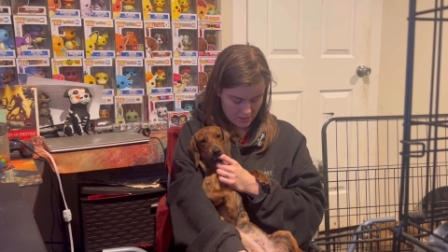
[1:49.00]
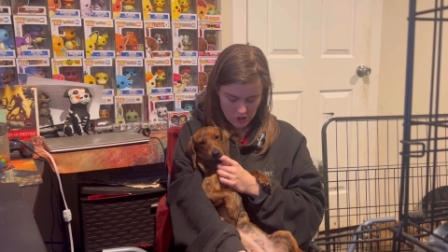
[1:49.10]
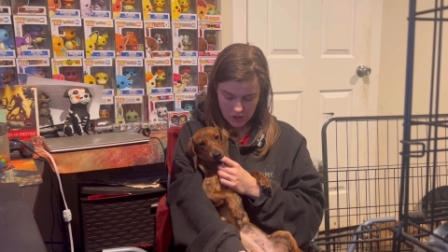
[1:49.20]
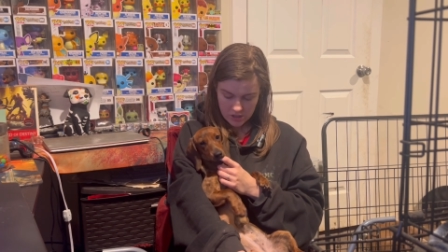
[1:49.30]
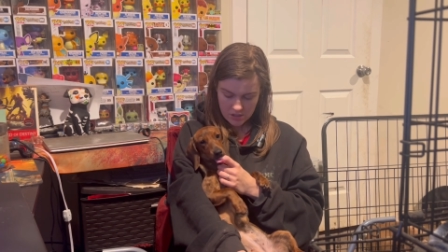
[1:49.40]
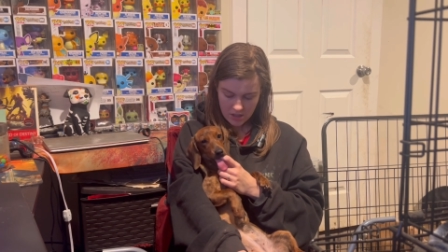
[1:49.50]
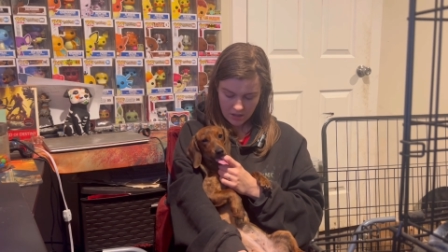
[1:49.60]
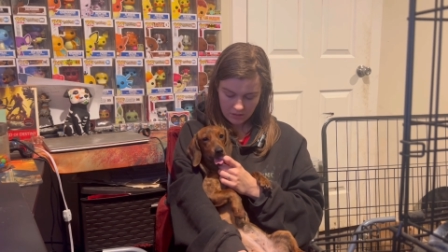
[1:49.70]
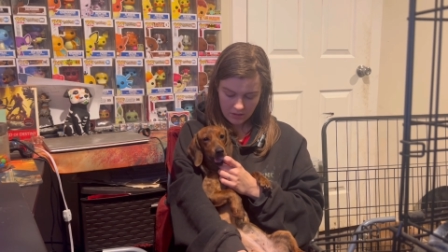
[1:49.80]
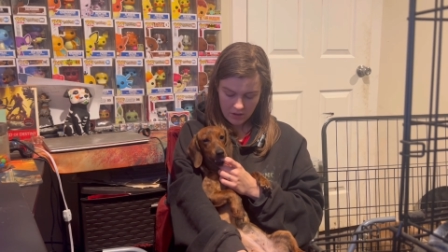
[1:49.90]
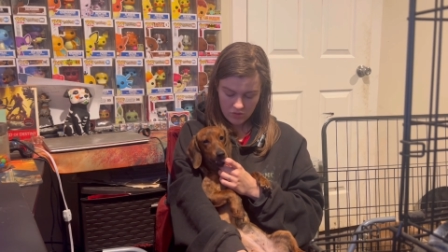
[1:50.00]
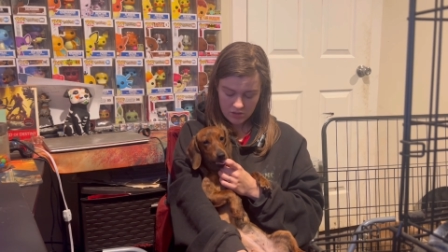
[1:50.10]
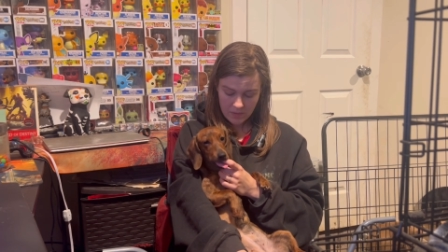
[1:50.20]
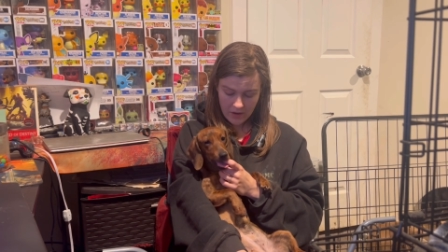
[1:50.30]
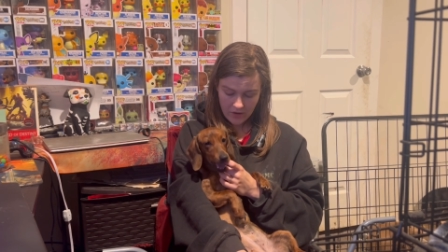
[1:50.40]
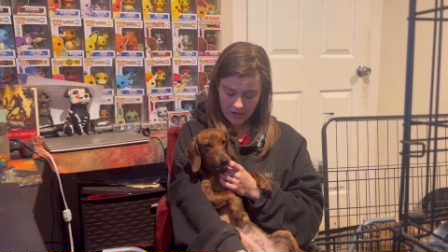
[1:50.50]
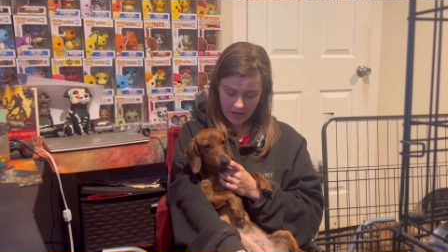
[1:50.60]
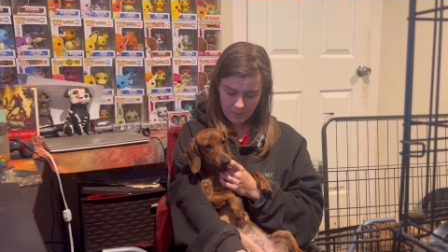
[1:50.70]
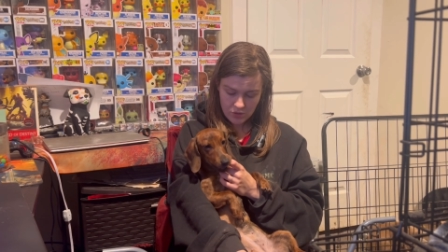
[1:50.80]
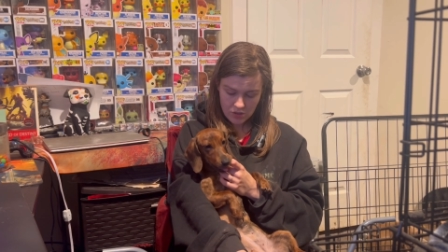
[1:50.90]
She's done loads better, and
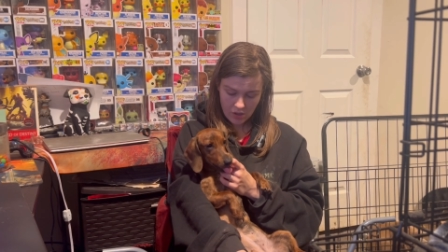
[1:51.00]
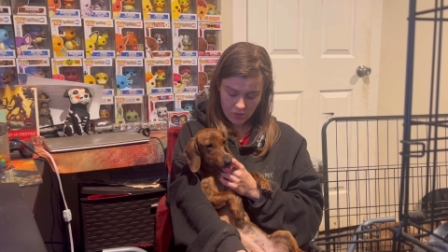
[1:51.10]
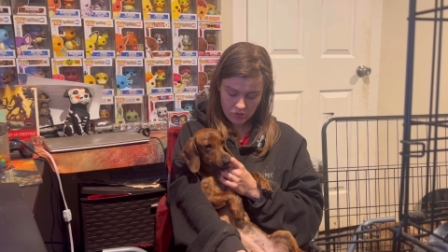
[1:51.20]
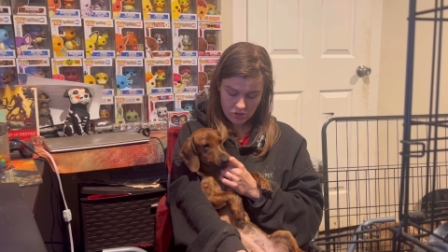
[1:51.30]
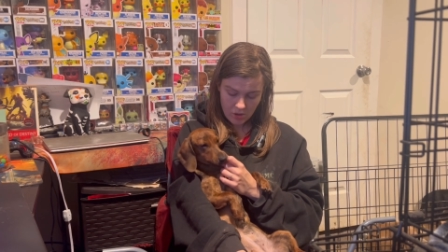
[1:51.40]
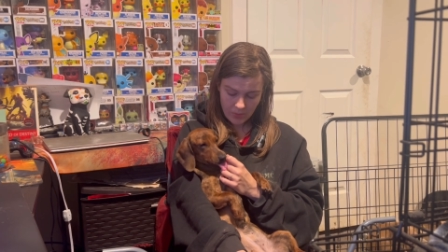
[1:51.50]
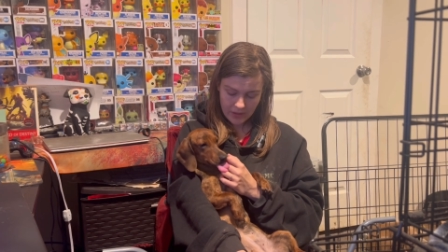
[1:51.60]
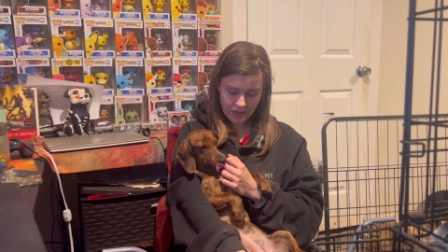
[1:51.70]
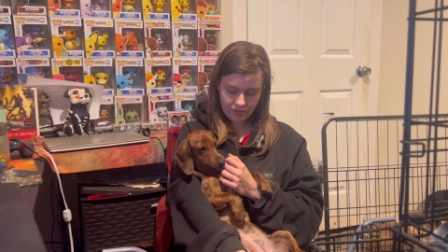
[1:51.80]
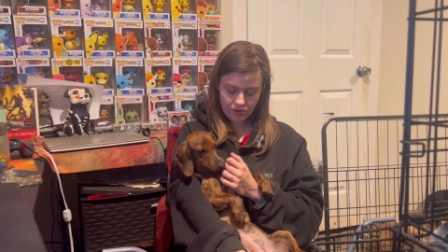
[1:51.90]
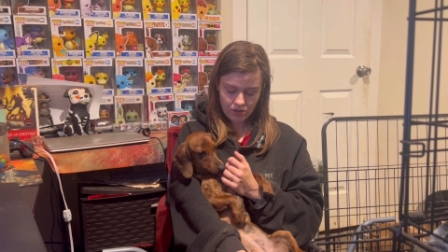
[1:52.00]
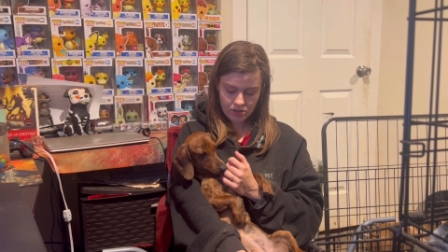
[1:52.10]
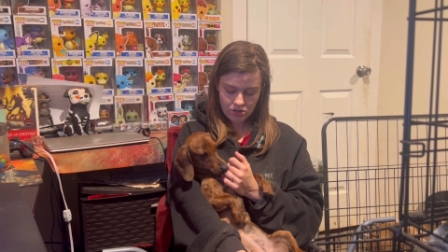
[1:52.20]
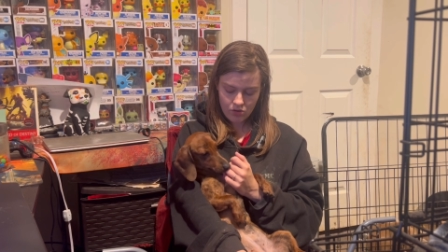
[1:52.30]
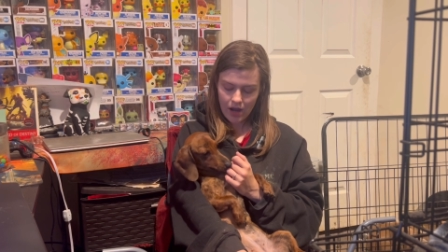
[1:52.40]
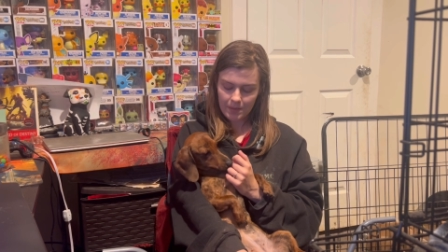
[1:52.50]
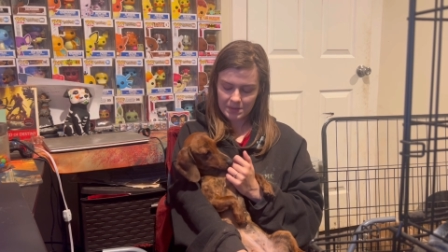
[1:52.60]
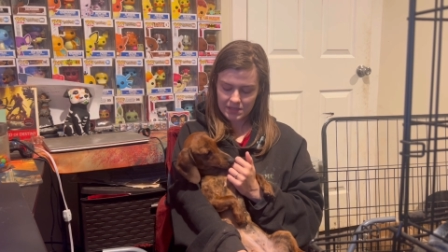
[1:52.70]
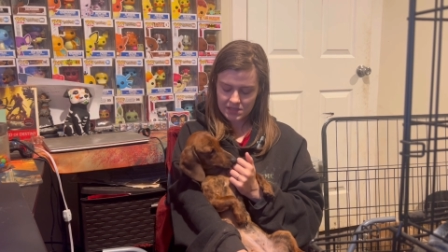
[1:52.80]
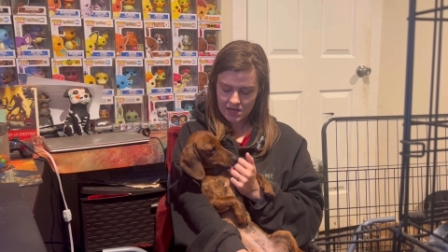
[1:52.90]
I'm so, so proud of her and so
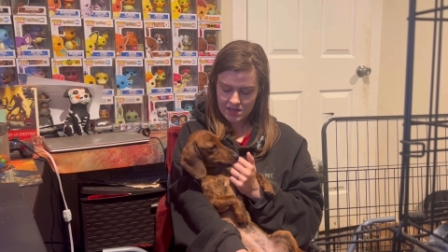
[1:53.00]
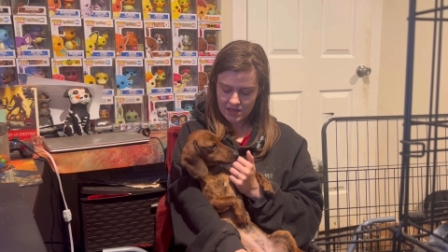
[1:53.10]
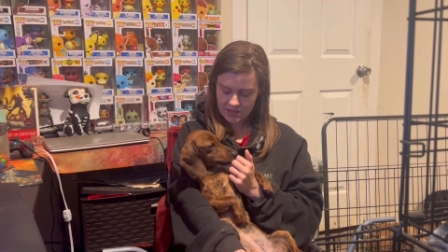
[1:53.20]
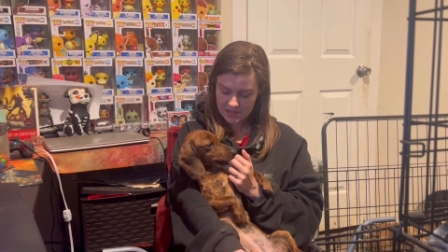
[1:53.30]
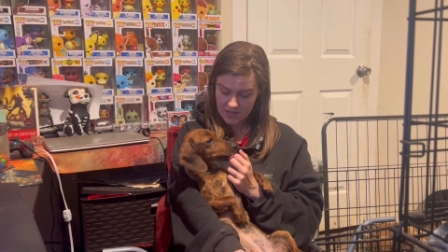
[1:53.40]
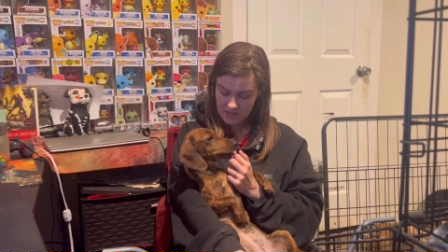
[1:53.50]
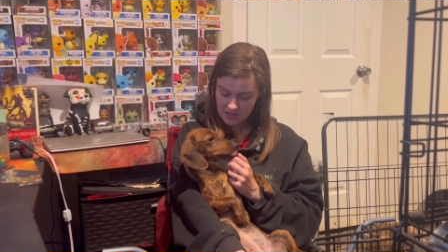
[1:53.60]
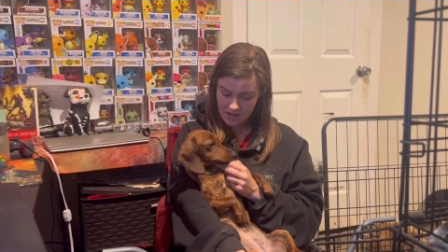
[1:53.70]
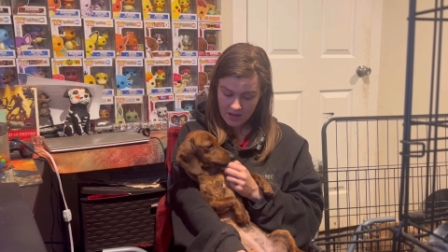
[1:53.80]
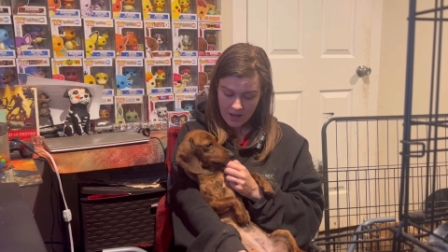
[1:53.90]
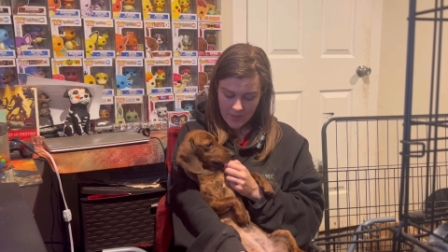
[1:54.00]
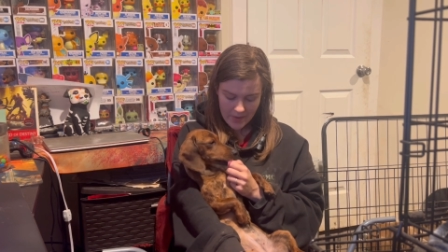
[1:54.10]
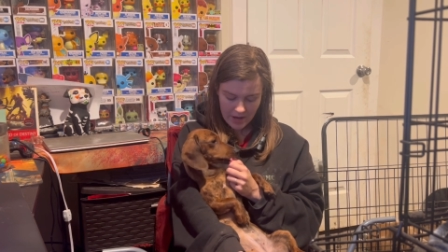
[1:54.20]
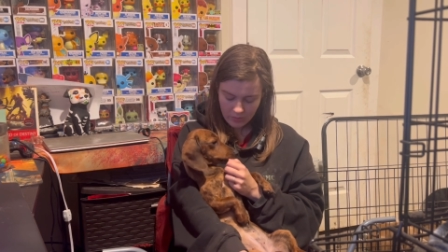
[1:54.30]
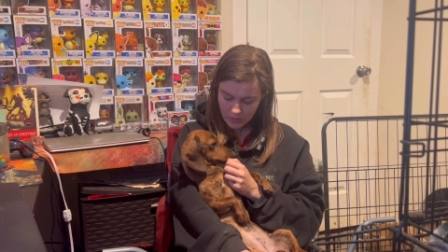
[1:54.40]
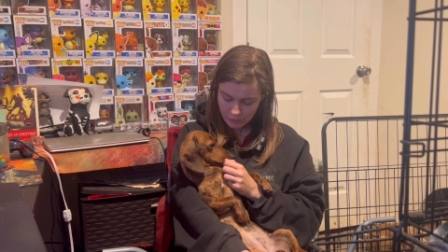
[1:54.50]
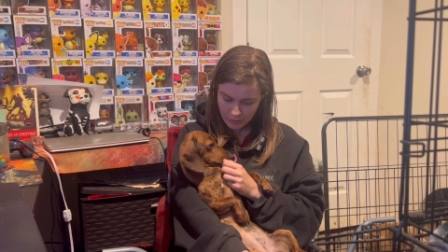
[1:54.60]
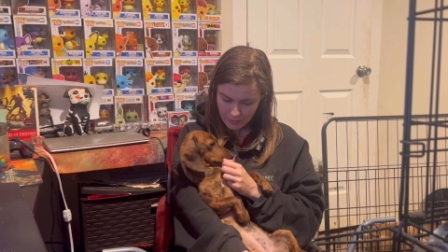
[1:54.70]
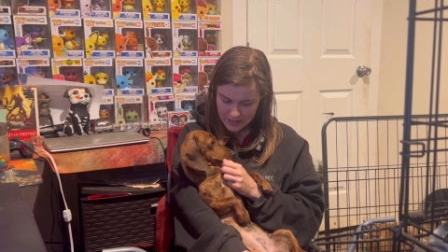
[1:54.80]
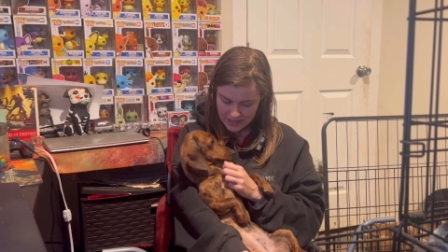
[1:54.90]
happy to say that this is my Roo
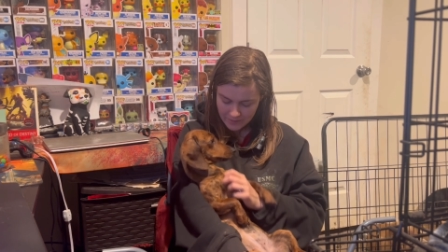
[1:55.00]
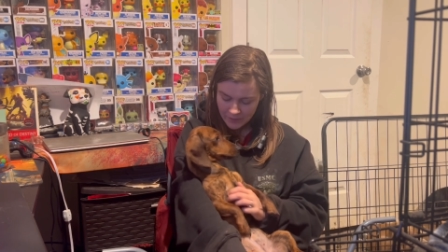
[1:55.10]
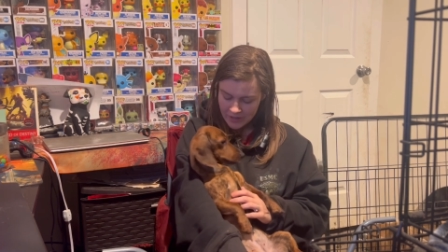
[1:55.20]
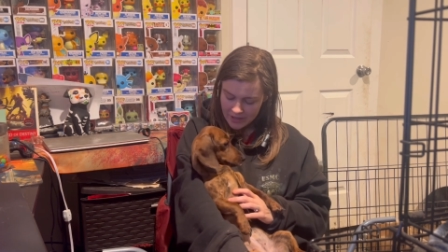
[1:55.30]
Roo Bean.